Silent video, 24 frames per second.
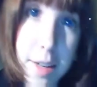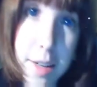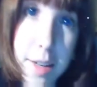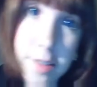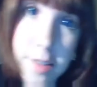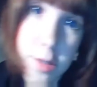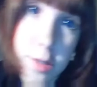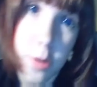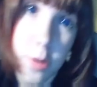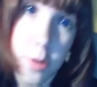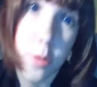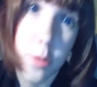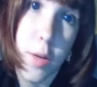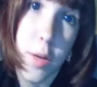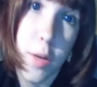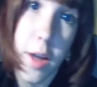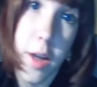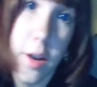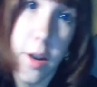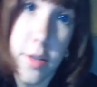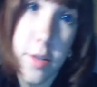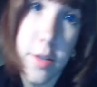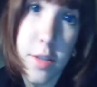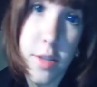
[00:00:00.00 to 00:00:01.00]
so that kind
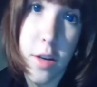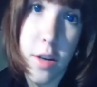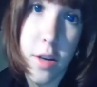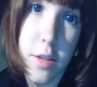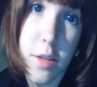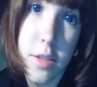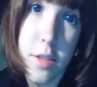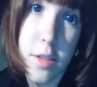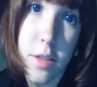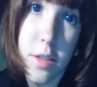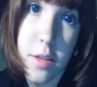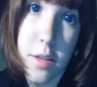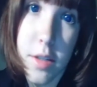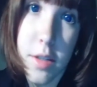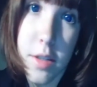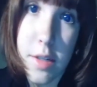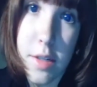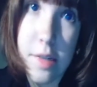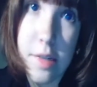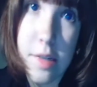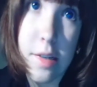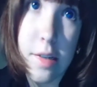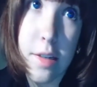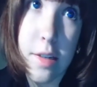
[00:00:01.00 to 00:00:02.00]
of sucks
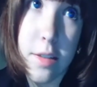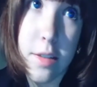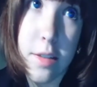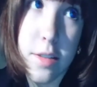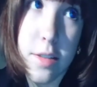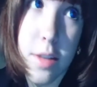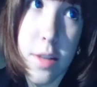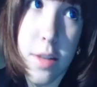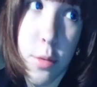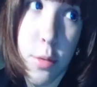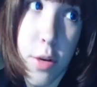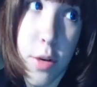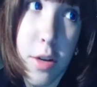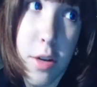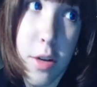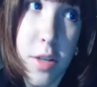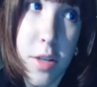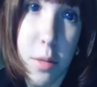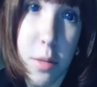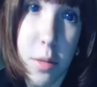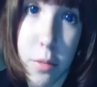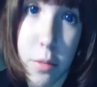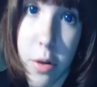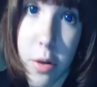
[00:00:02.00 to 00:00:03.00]
because I won't get to see
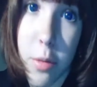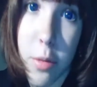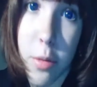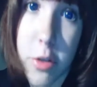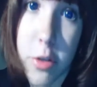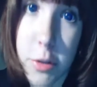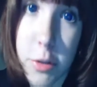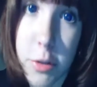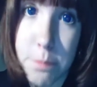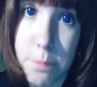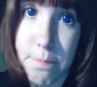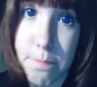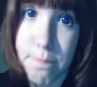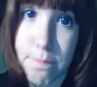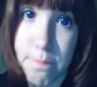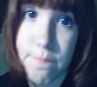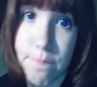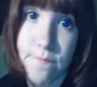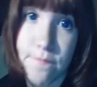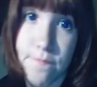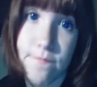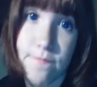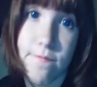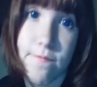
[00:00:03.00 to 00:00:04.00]
them very much.
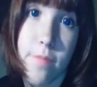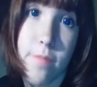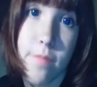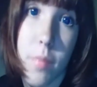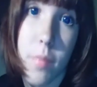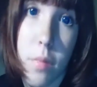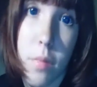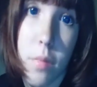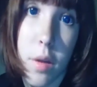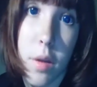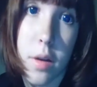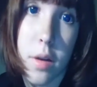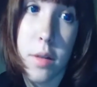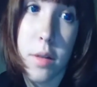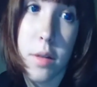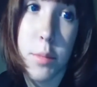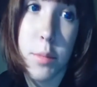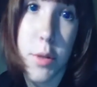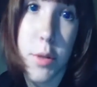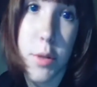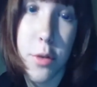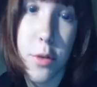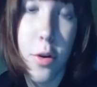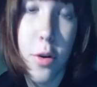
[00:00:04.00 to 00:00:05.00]
But
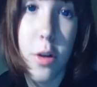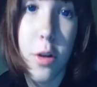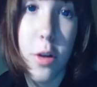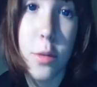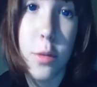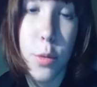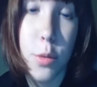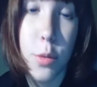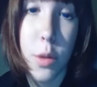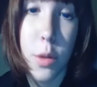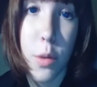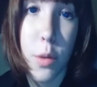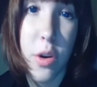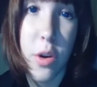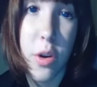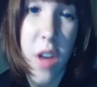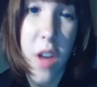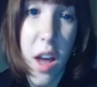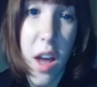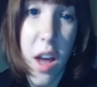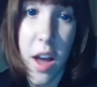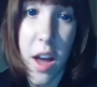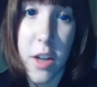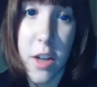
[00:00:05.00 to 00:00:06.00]
they're all really weird.
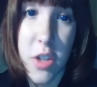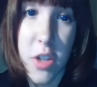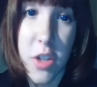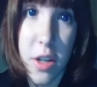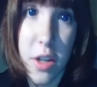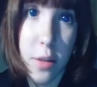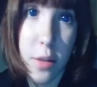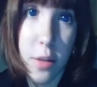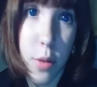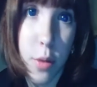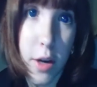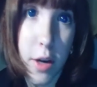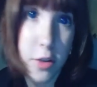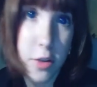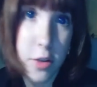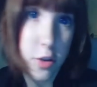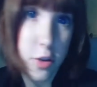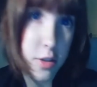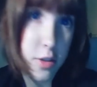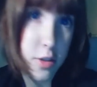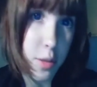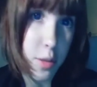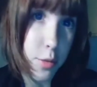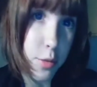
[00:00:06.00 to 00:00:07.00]
Actually, I took
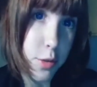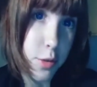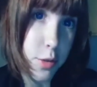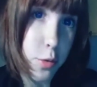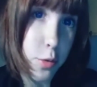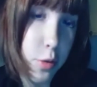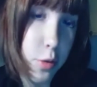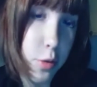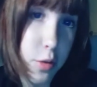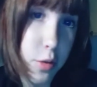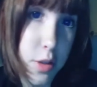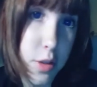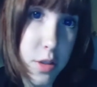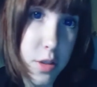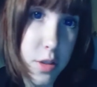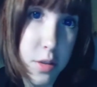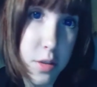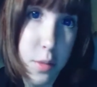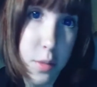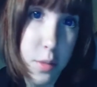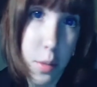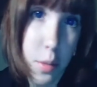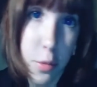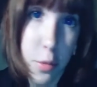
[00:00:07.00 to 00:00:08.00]
summer school this
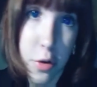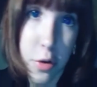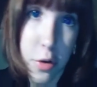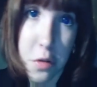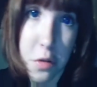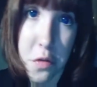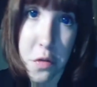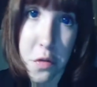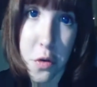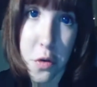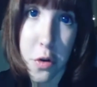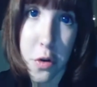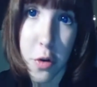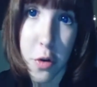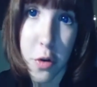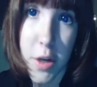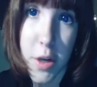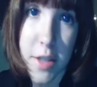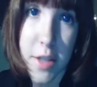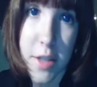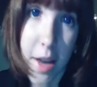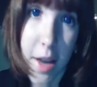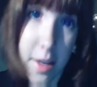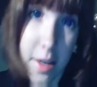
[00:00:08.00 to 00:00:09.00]
summer for grade
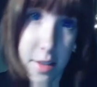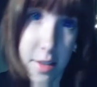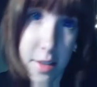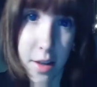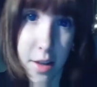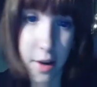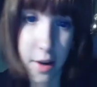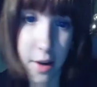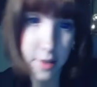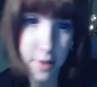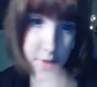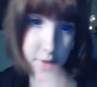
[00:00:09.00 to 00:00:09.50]
10 science.